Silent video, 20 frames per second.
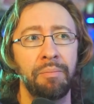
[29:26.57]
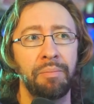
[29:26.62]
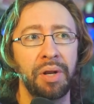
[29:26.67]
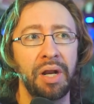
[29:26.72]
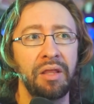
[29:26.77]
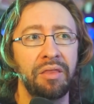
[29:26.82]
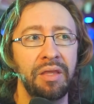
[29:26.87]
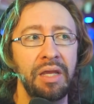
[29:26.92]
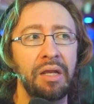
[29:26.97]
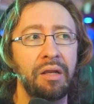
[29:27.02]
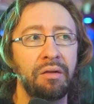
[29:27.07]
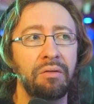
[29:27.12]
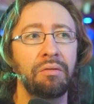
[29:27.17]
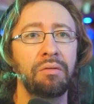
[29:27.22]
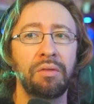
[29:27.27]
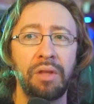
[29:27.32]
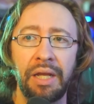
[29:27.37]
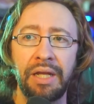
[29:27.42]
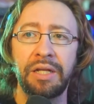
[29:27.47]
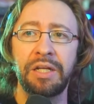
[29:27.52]
but i think
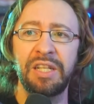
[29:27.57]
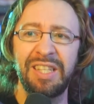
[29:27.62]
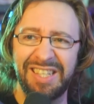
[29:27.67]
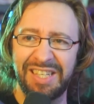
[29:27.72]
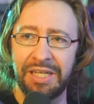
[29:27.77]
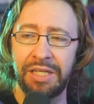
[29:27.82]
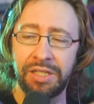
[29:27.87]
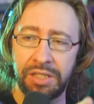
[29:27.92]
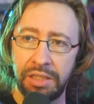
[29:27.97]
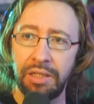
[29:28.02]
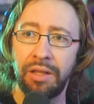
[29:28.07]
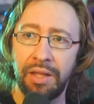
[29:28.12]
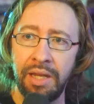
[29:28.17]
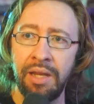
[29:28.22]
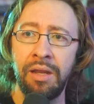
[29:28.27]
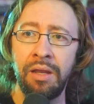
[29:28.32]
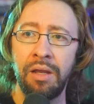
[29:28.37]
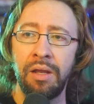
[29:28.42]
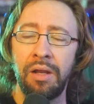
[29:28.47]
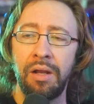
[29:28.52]
like
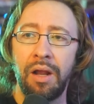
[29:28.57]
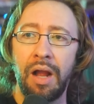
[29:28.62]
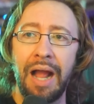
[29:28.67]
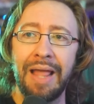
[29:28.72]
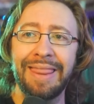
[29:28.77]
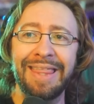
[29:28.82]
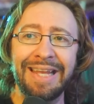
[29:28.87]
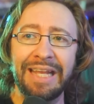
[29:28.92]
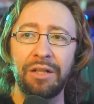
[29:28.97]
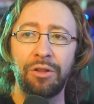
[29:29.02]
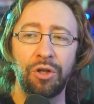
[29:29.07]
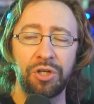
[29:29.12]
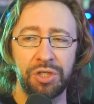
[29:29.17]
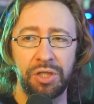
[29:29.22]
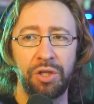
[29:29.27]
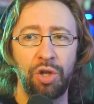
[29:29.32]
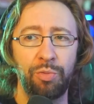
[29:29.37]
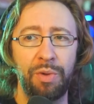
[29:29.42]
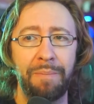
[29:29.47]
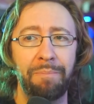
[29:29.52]
consistently I think it
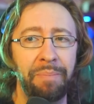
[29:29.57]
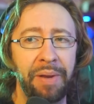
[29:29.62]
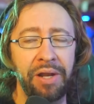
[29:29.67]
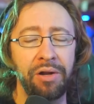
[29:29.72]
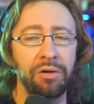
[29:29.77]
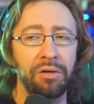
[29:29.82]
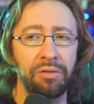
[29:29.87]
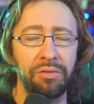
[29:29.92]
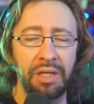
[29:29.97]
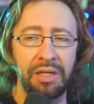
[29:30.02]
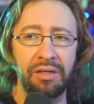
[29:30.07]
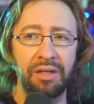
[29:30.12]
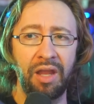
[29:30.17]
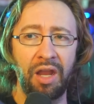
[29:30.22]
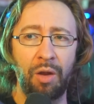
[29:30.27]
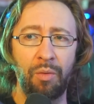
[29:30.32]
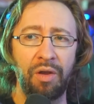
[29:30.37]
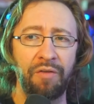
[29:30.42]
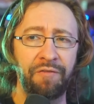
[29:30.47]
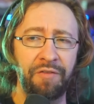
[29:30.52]
looks a little bit better than
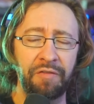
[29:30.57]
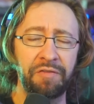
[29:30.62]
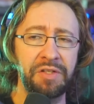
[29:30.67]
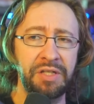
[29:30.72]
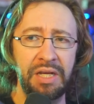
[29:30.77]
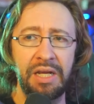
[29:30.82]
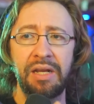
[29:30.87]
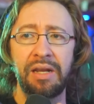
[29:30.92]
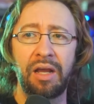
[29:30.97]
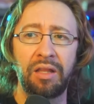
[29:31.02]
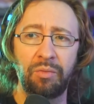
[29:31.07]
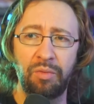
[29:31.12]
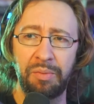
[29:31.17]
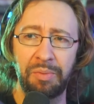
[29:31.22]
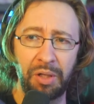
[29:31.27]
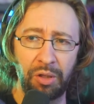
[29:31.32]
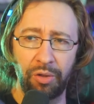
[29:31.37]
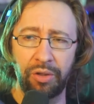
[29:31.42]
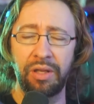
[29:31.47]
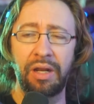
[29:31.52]
KOF 15 now that
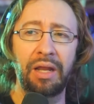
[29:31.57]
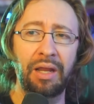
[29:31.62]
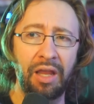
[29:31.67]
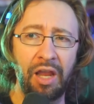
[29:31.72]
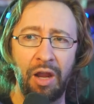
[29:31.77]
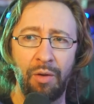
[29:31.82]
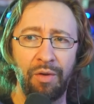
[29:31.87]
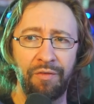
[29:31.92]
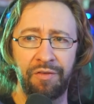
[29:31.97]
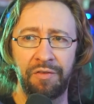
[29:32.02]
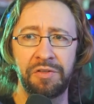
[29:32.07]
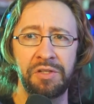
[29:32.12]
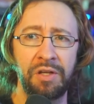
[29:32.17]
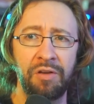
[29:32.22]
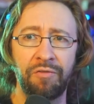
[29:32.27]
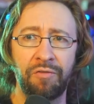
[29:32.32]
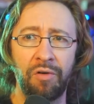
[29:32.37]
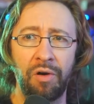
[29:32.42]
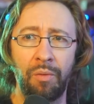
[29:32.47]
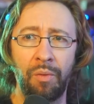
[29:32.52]
we've been looking at KOF
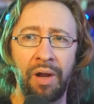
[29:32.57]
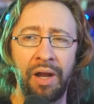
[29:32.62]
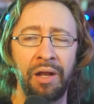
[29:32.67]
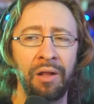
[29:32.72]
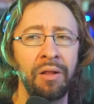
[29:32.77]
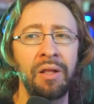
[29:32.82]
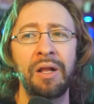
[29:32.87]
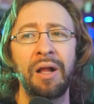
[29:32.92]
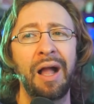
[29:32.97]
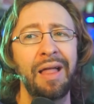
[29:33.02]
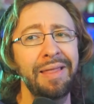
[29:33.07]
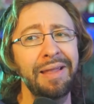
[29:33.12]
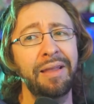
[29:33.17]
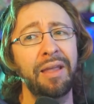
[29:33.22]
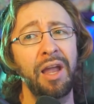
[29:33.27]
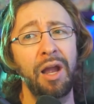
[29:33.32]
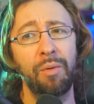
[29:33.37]
15 for a while. I think